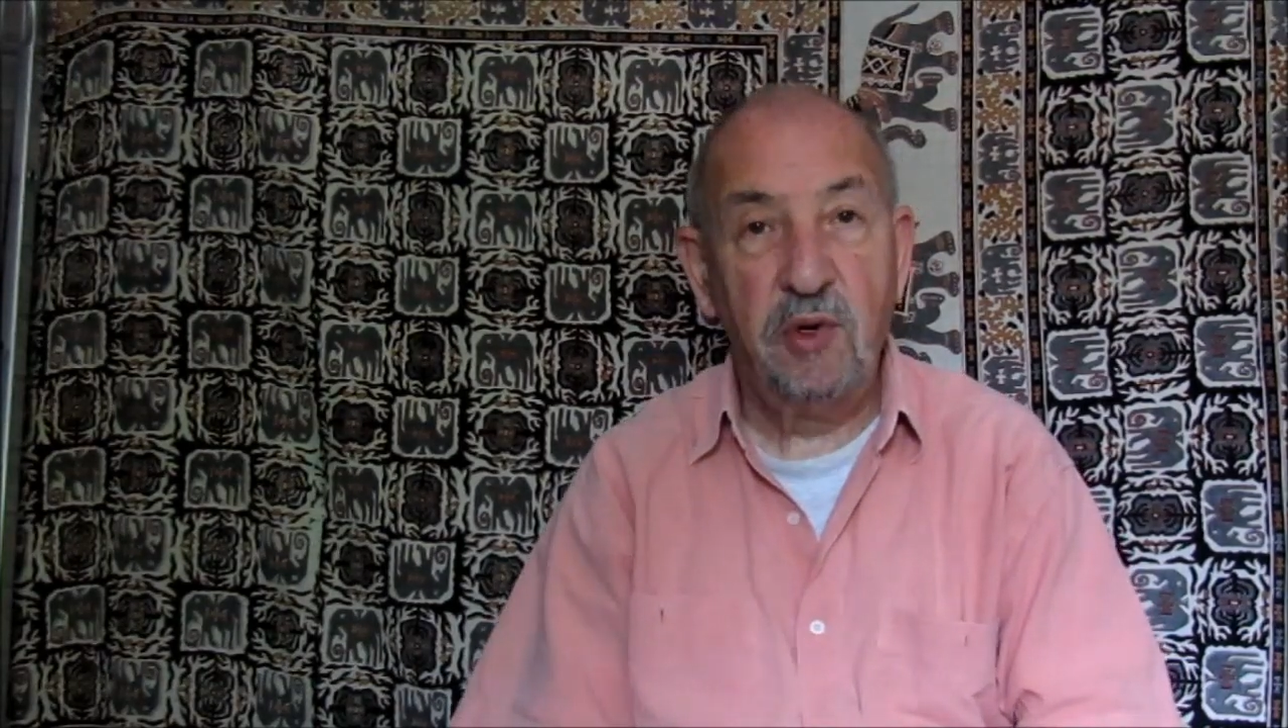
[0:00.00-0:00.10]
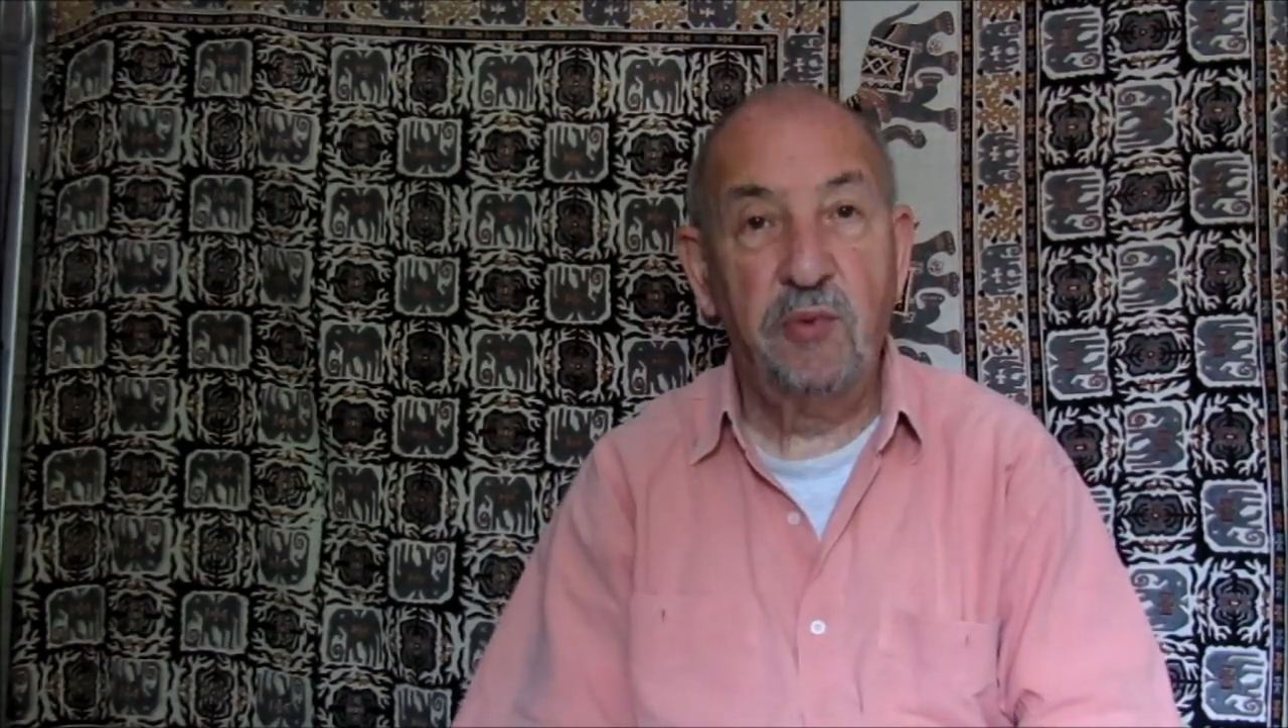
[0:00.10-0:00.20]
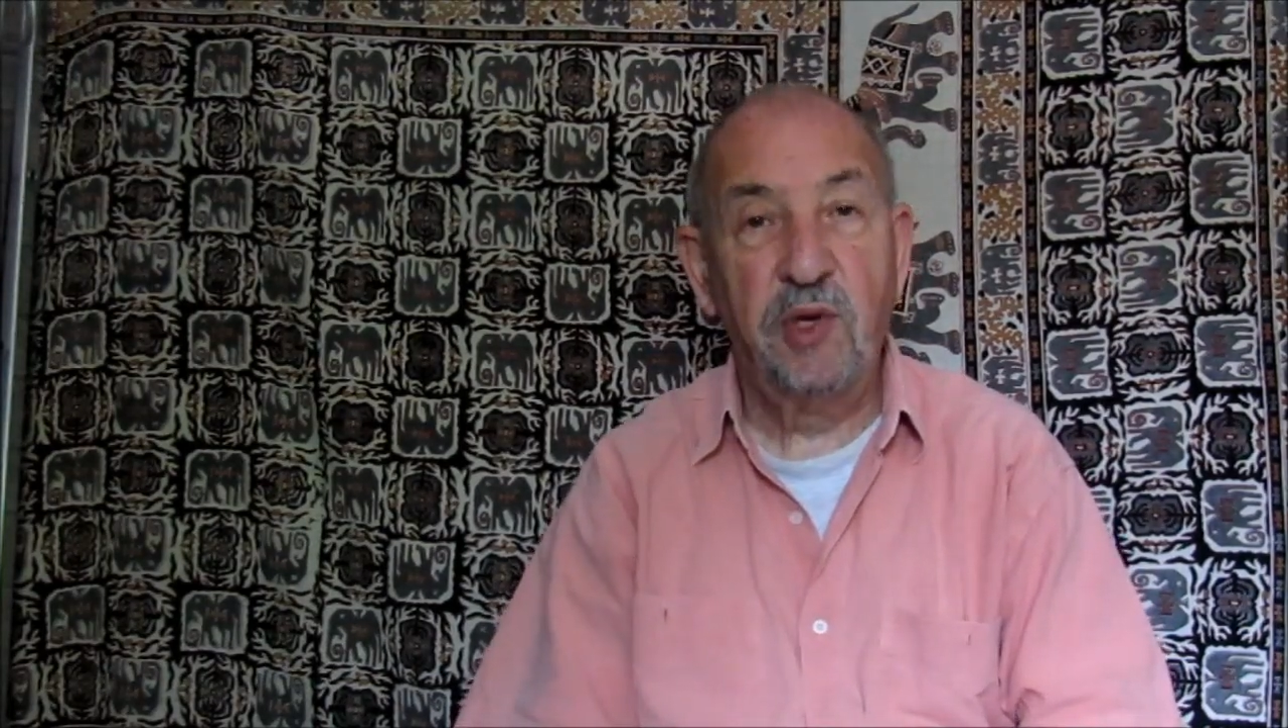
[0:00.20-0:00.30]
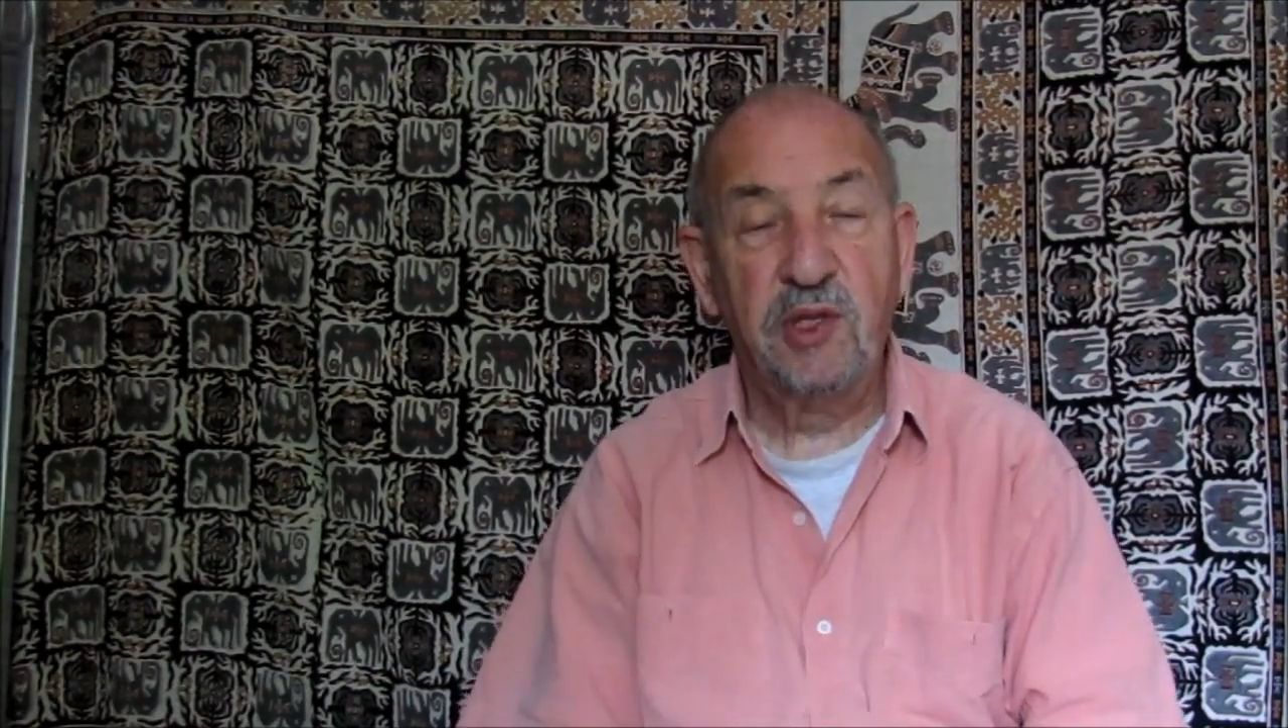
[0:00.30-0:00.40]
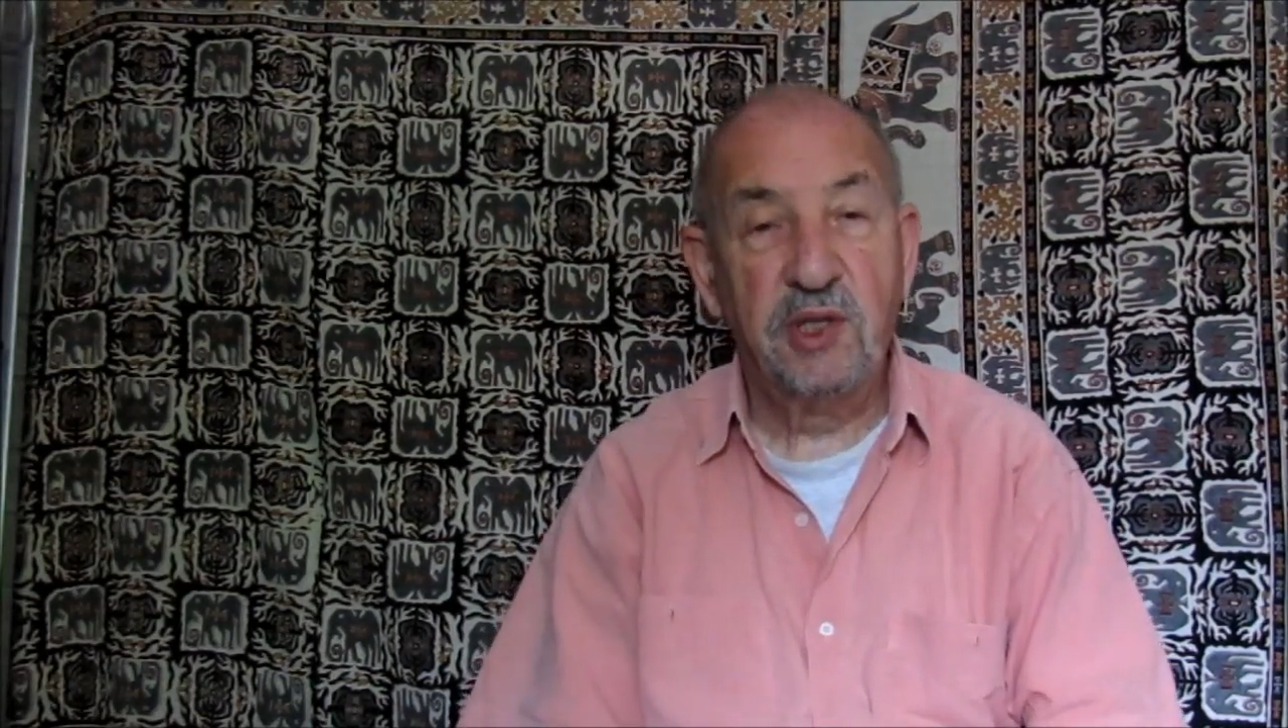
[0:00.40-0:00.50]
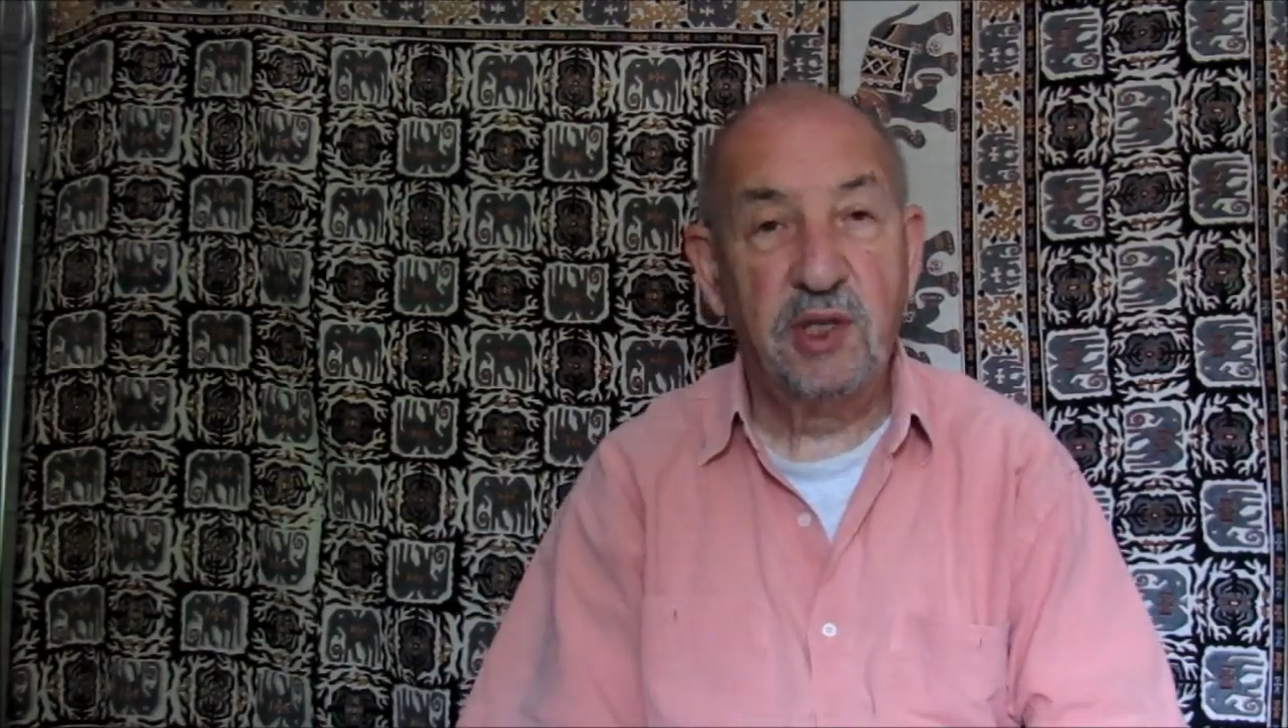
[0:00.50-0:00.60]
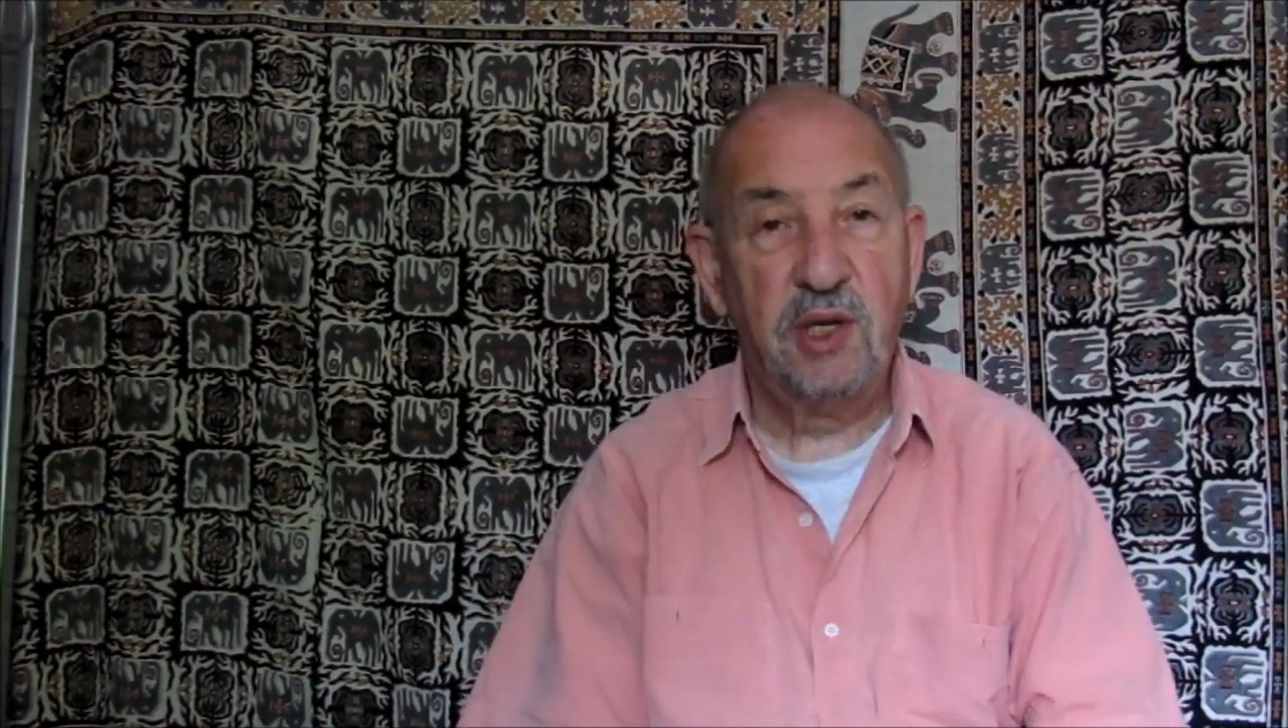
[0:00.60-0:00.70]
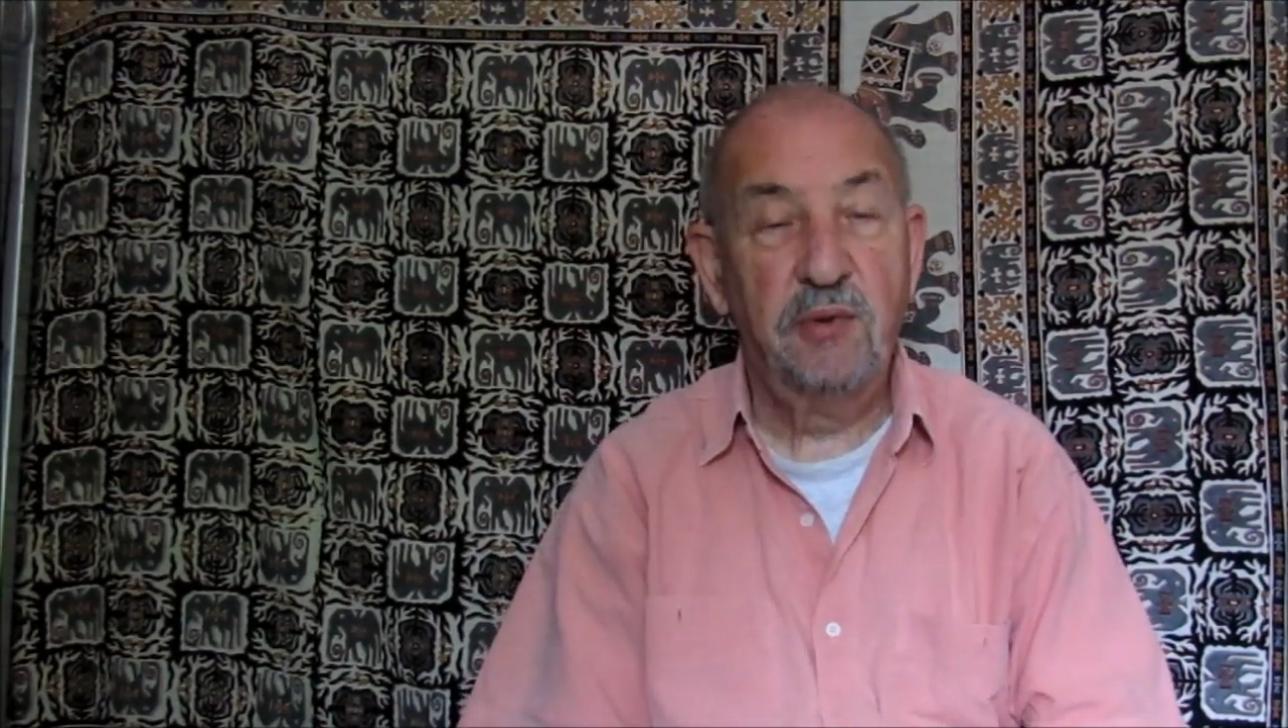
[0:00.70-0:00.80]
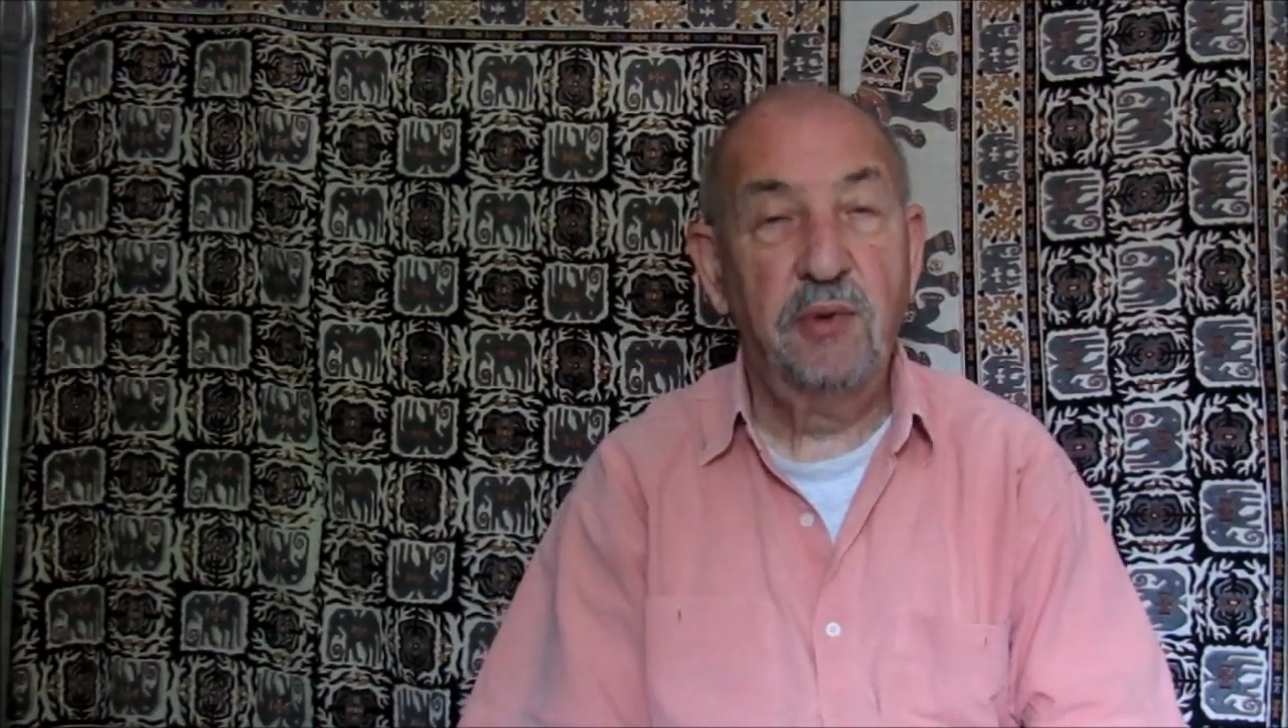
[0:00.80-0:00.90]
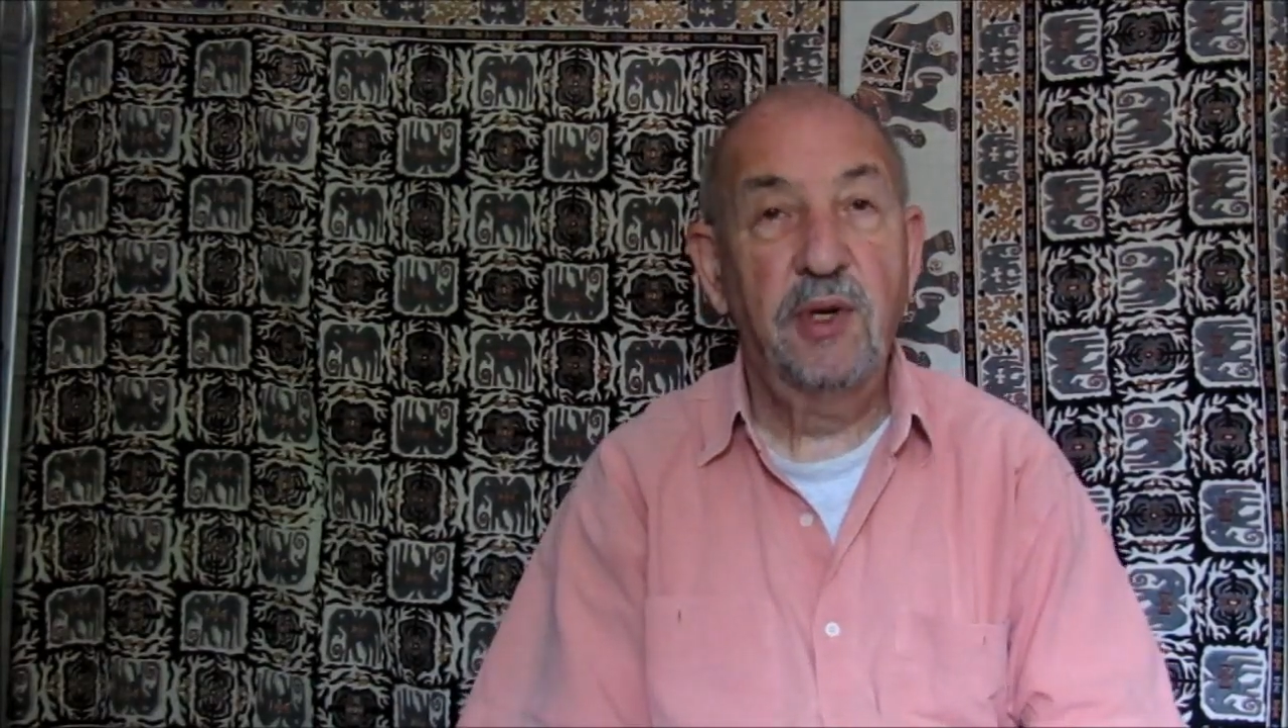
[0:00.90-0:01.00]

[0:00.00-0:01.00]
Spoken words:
want to do,